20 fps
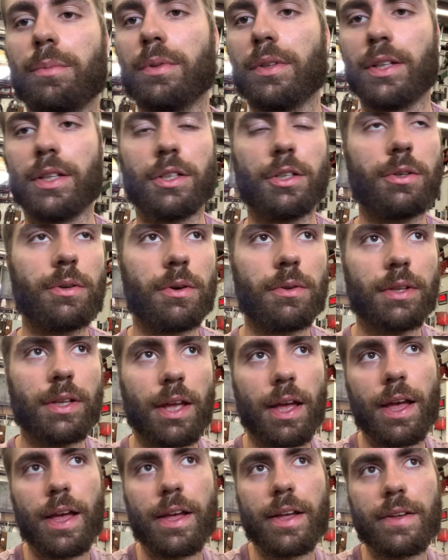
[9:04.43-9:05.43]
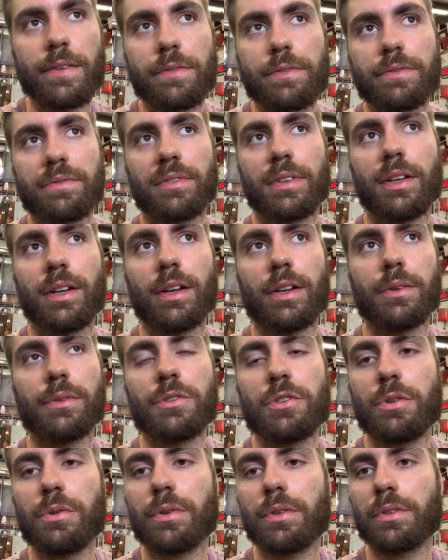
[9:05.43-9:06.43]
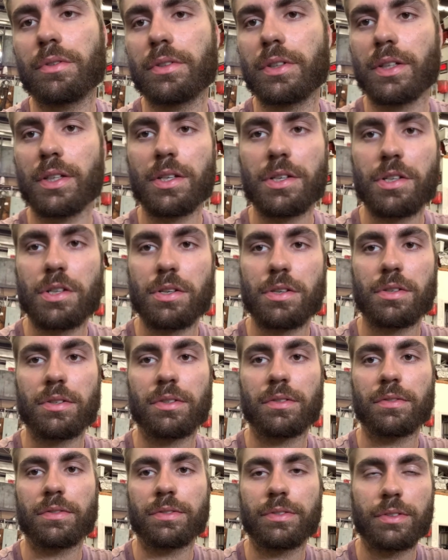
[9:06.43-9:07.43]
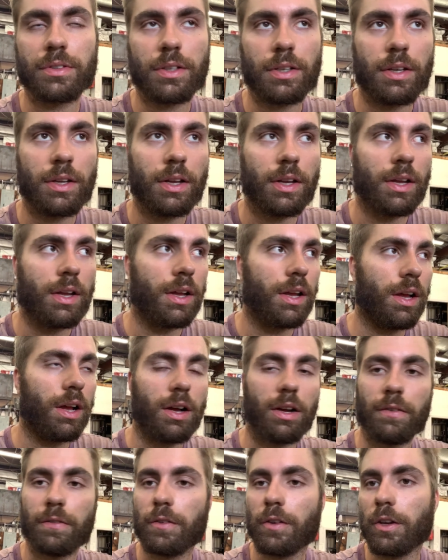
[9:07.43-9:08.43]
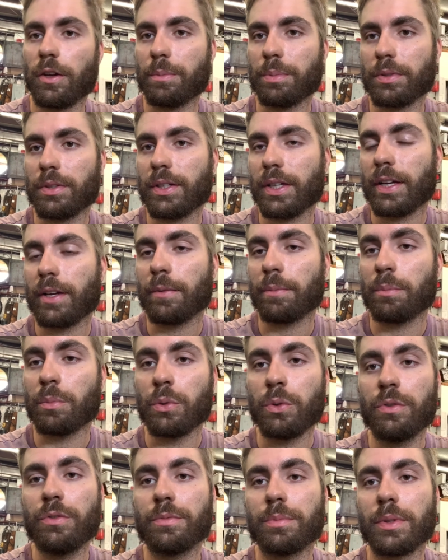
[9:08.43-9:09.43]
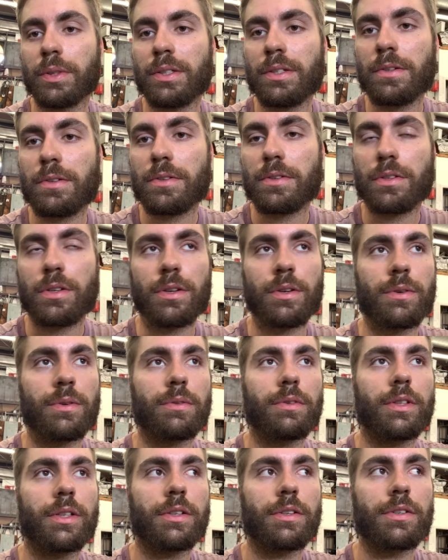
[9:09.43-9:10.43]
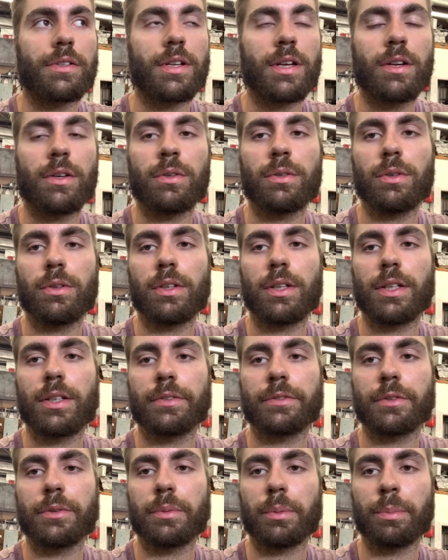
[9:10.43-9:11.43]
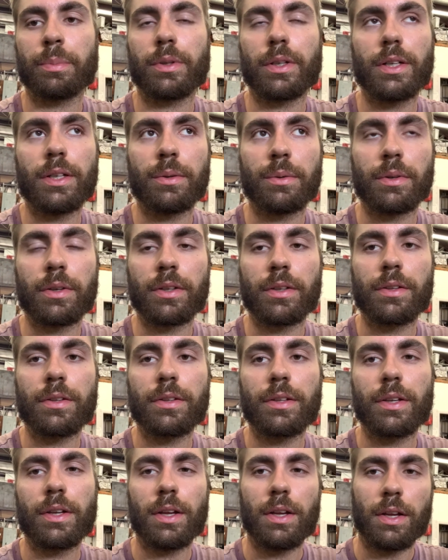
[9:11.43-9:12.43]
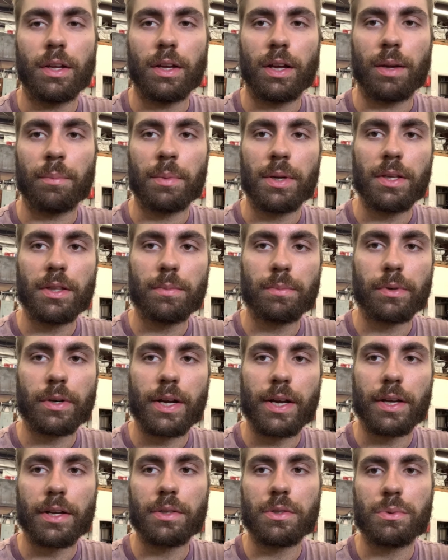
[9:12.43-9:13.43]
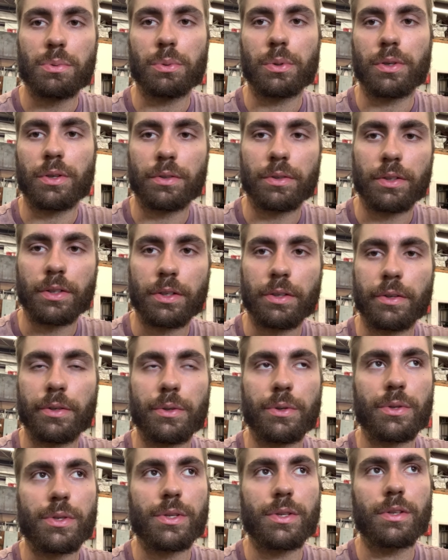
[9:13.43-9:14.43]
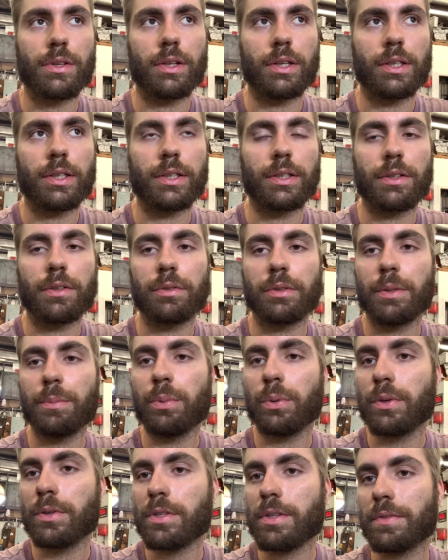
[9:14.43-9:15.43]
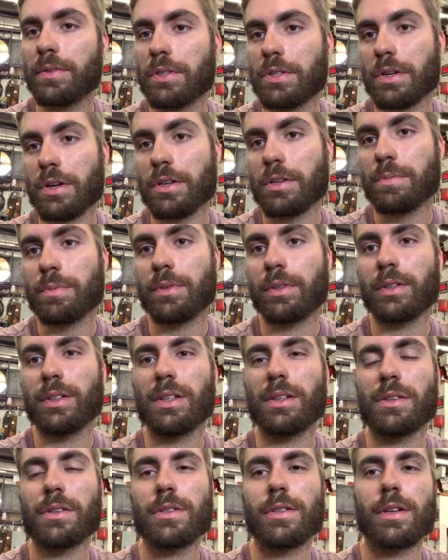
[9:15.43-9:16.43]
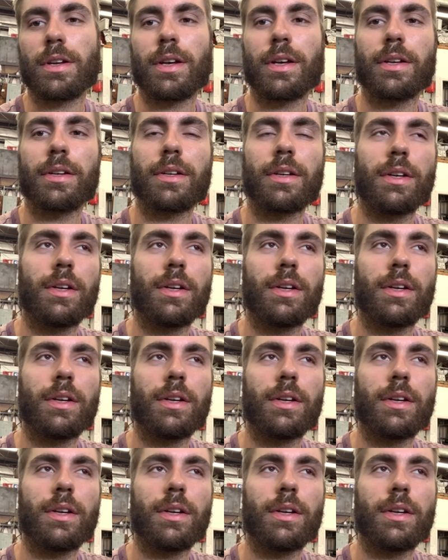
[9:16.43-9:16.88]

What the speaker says: but then you only have, you know, 2 or 3 inches of up and down movement, so there's not a whole lot of room to play with. I made the brackets where there's 3 points of adjustment on either side.